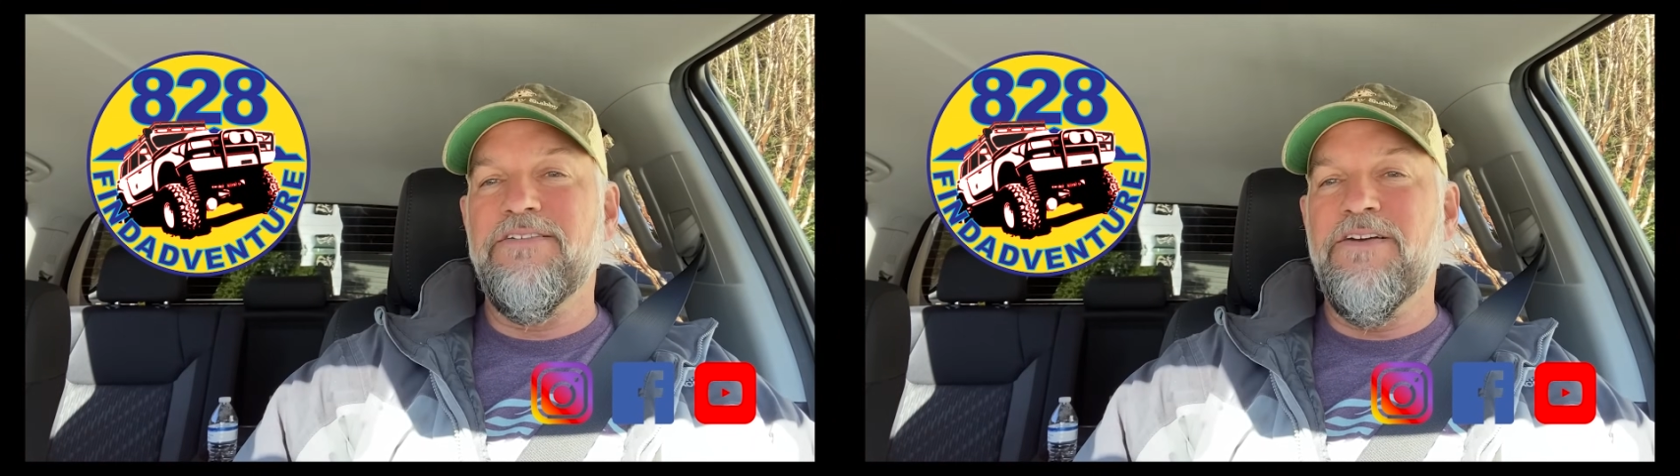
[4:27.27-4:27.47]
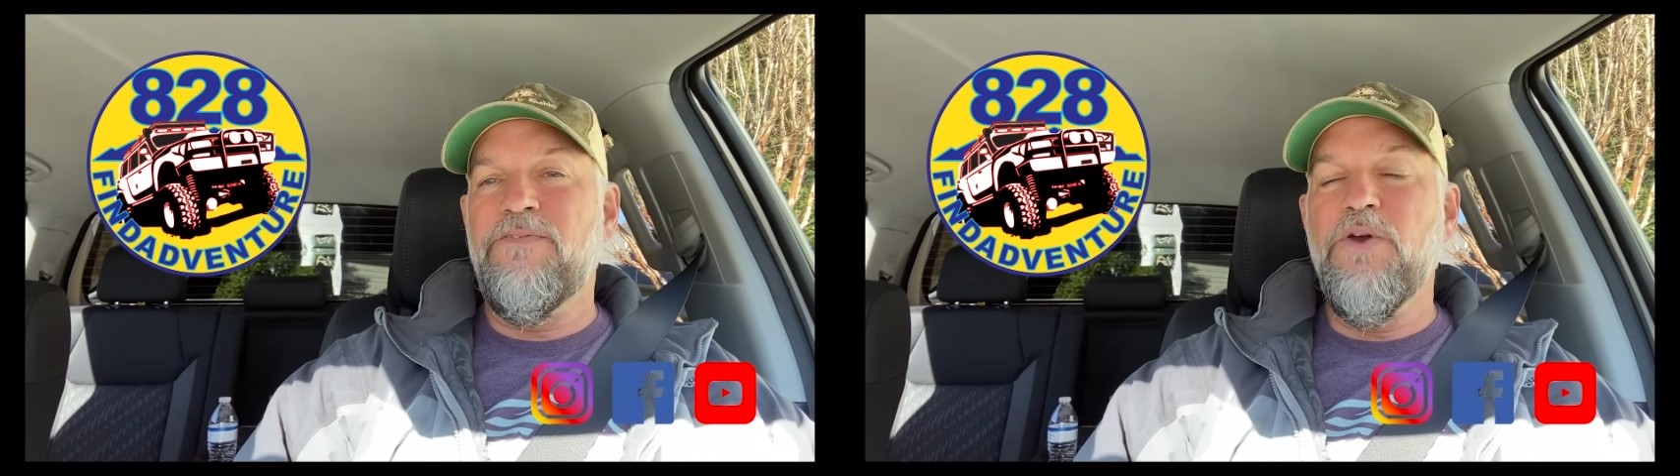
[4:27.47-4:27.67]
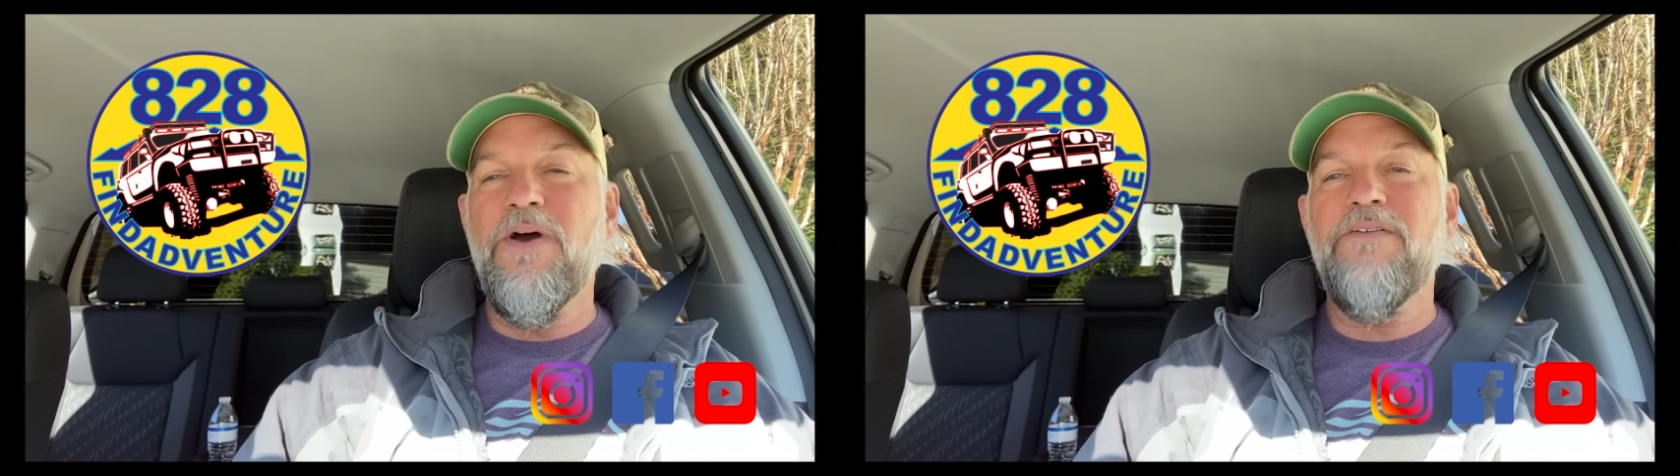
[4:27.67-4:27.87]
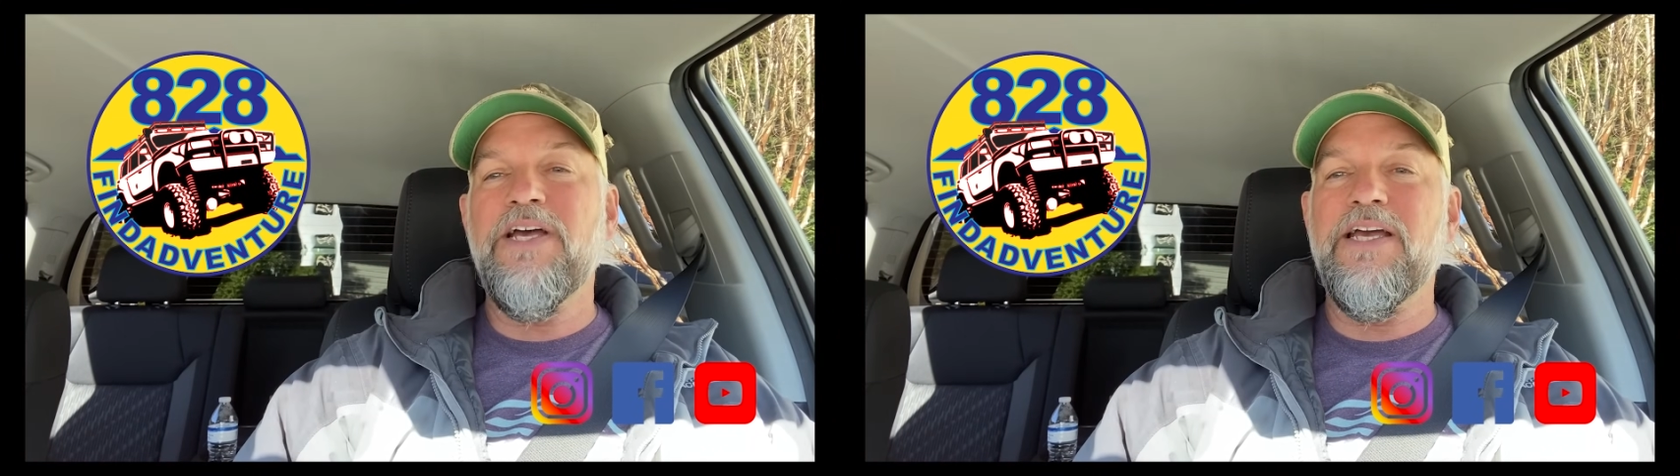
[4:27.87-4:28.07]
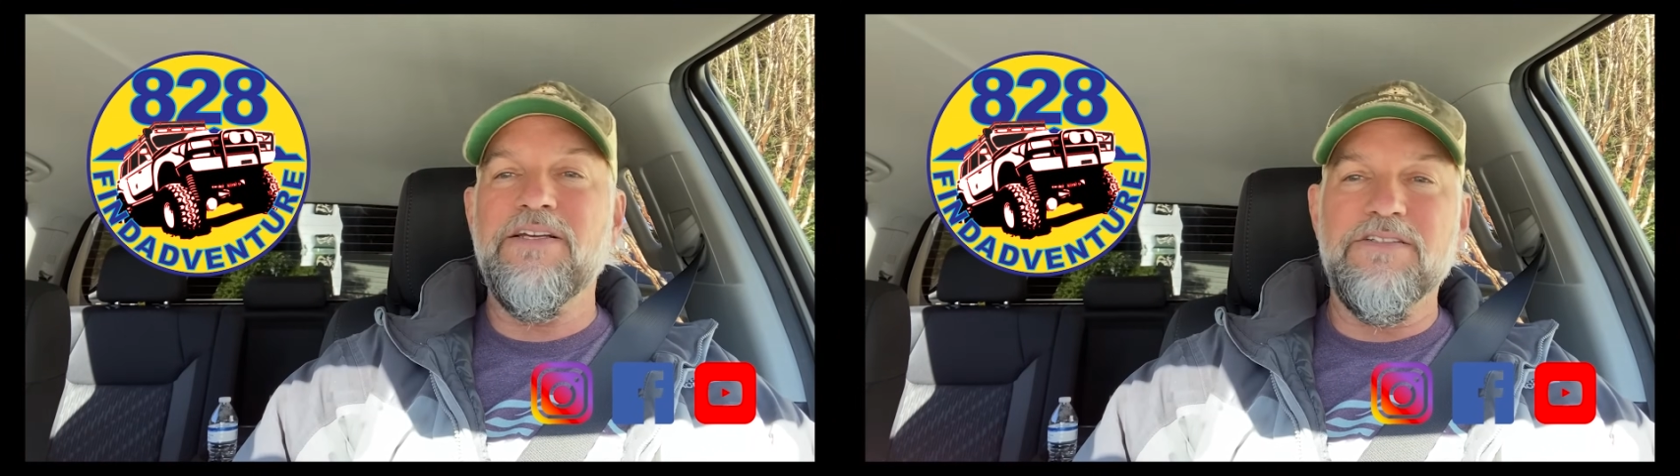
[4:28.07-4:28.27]
If you have
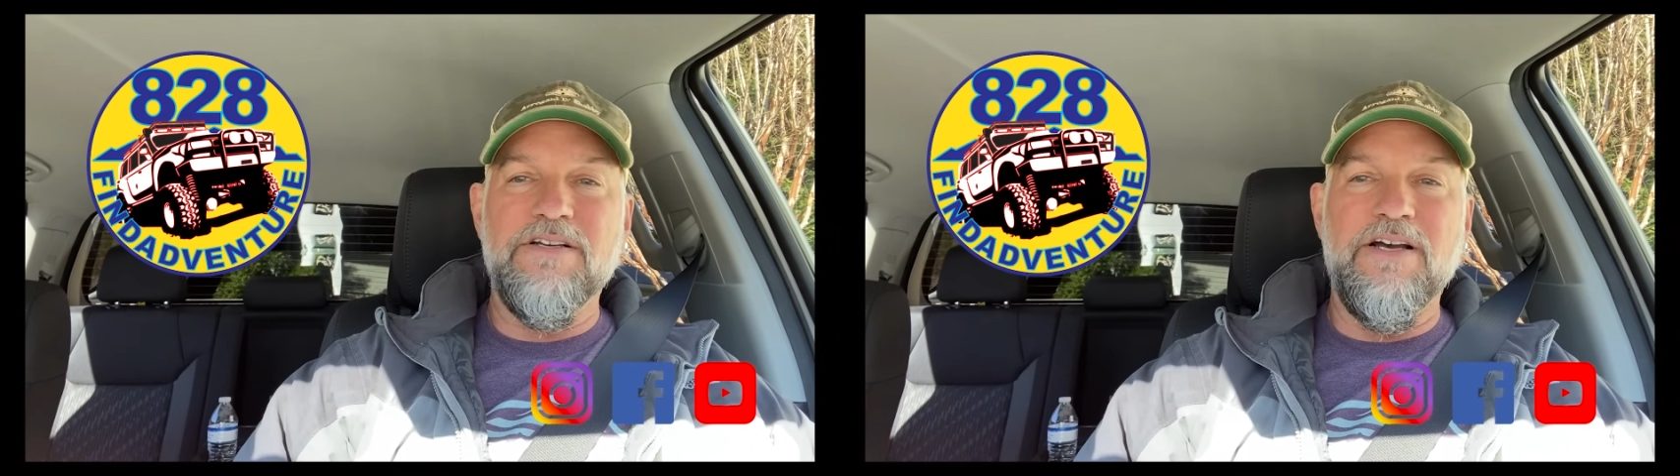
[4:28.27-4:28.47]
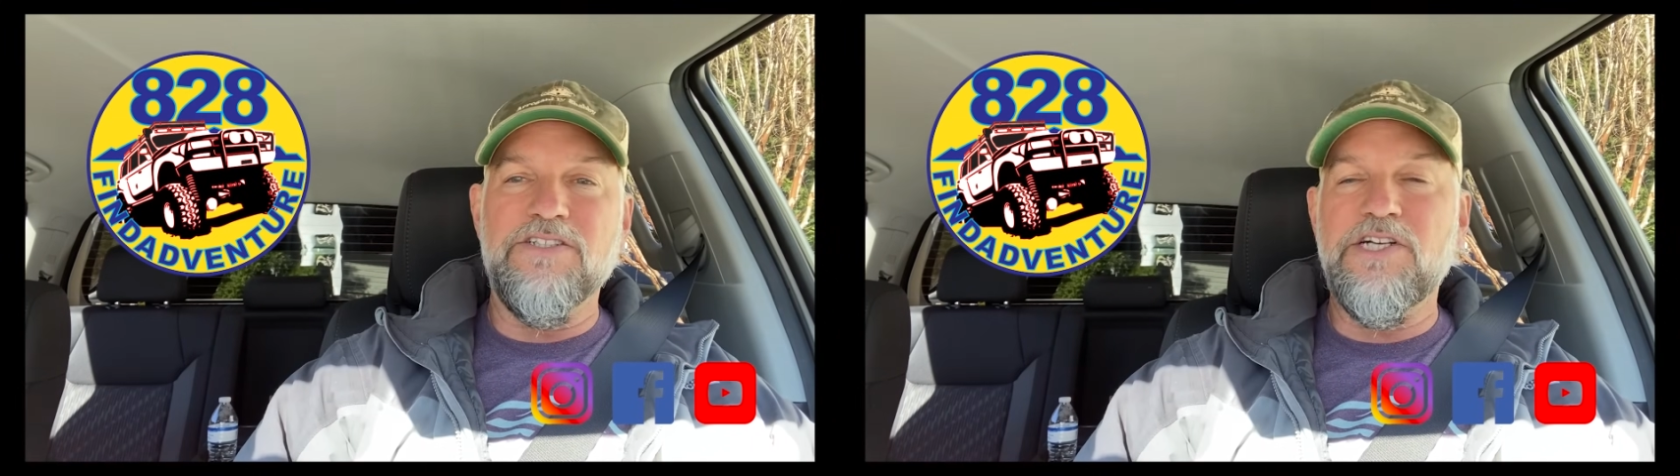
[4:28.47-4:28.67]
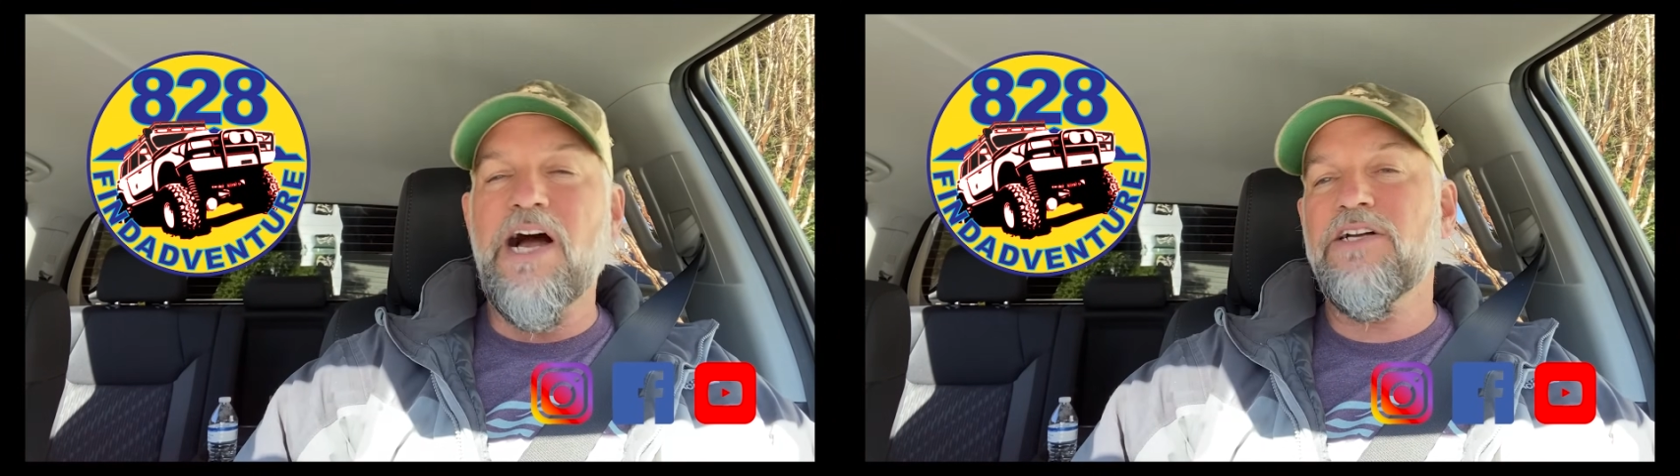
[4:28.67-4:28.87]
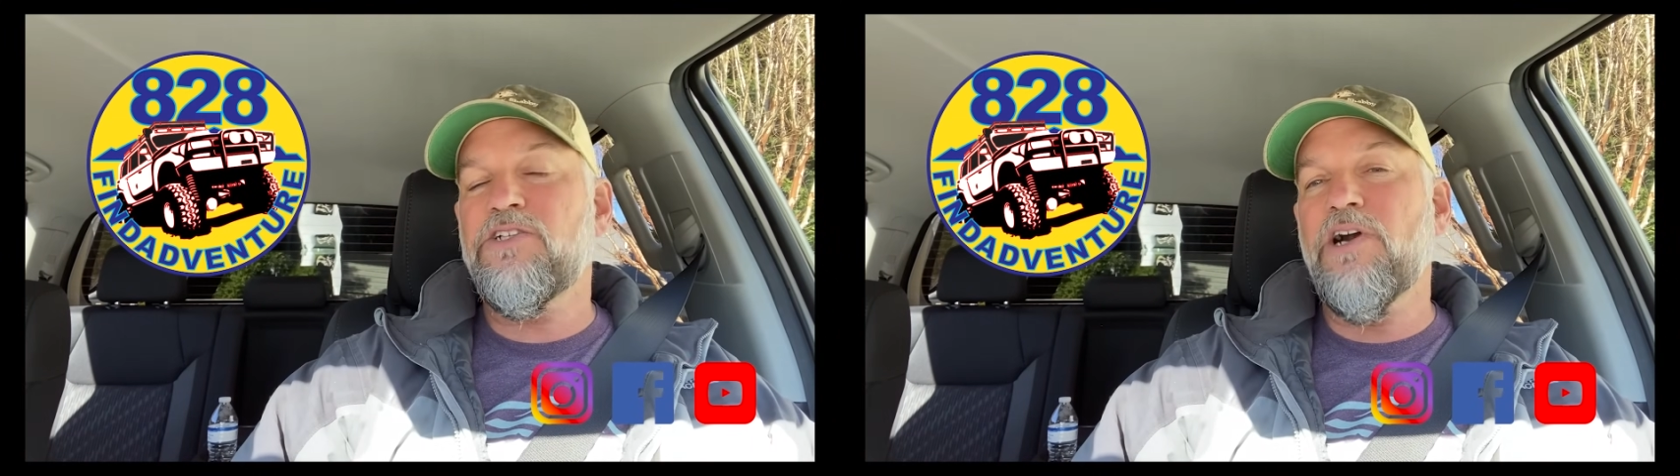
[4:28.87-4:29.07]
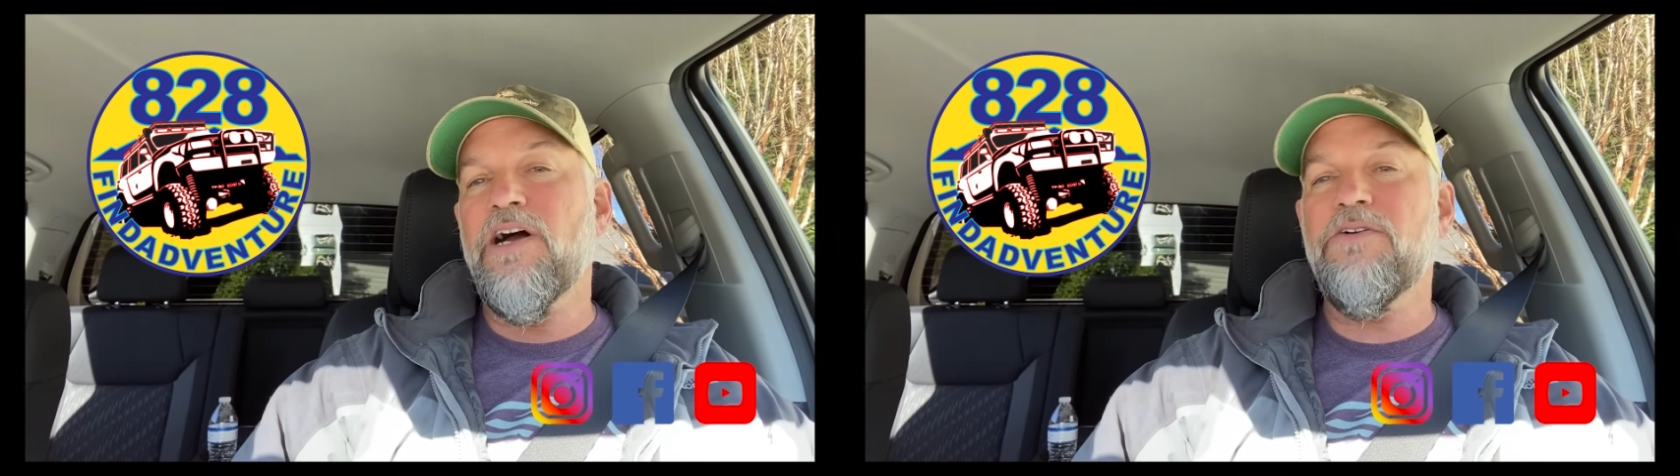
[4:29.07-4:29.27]
a stock
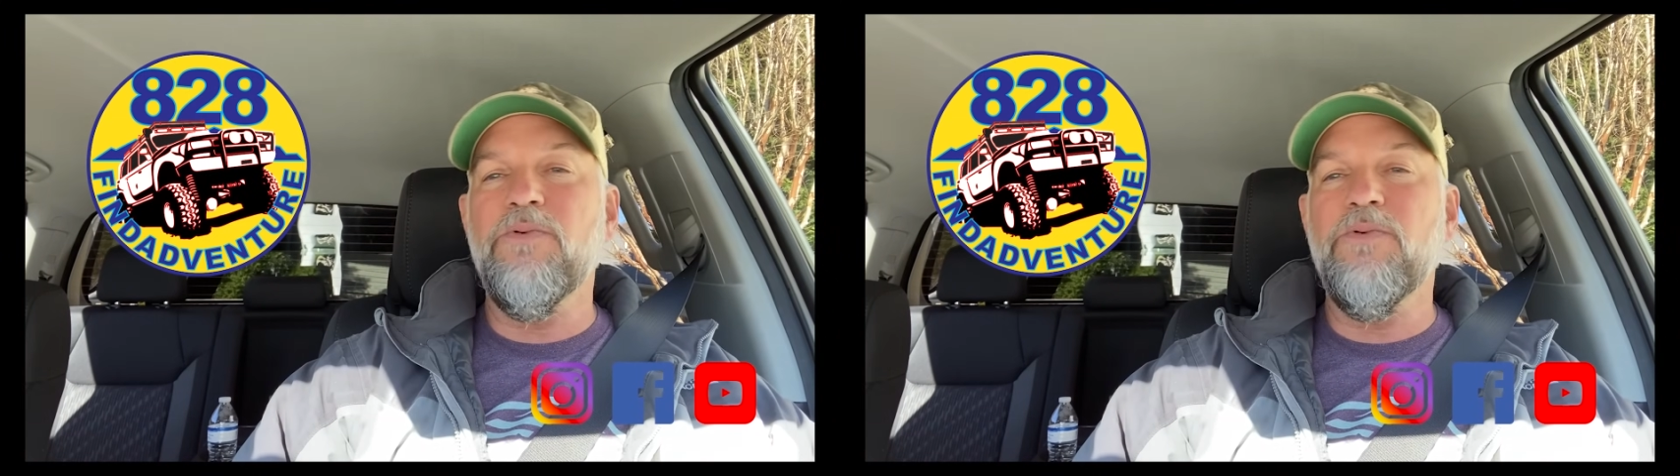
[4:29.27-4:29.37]
truck